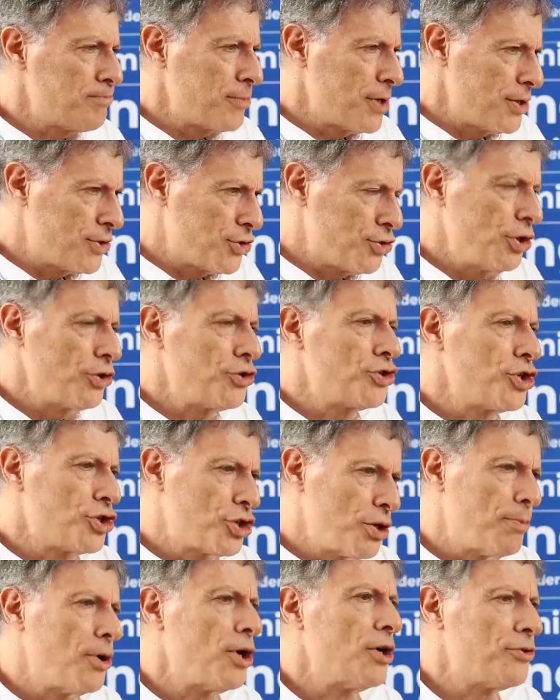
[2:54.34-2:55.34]
it's not just
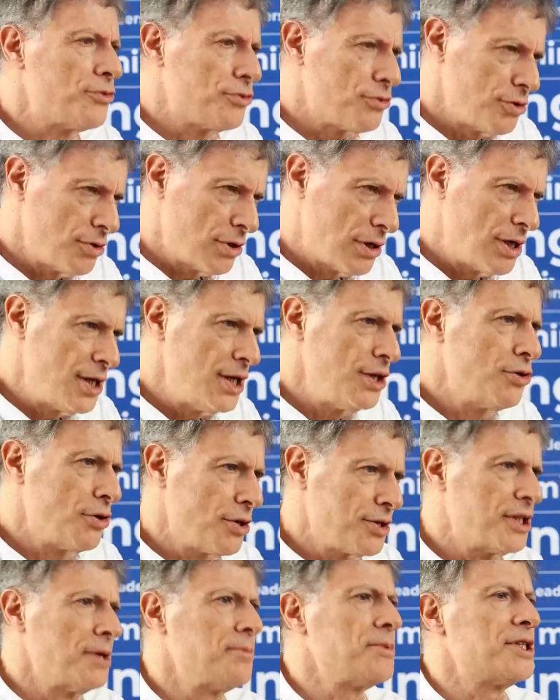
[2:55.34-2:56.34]
about
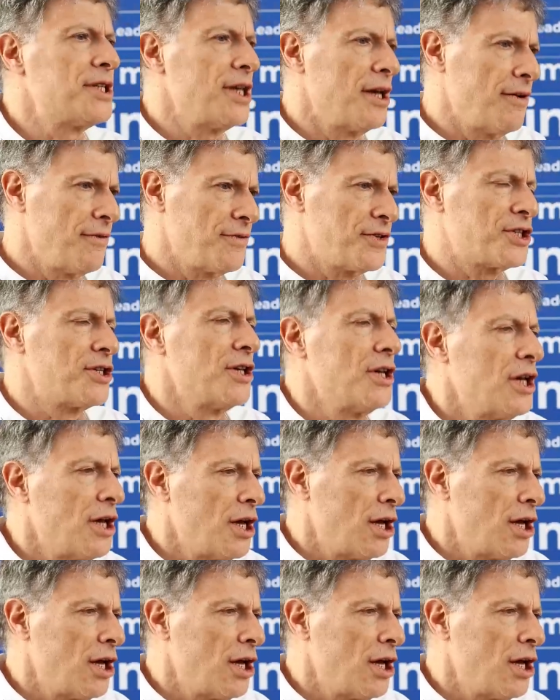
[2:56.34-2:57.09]
leaders themselves,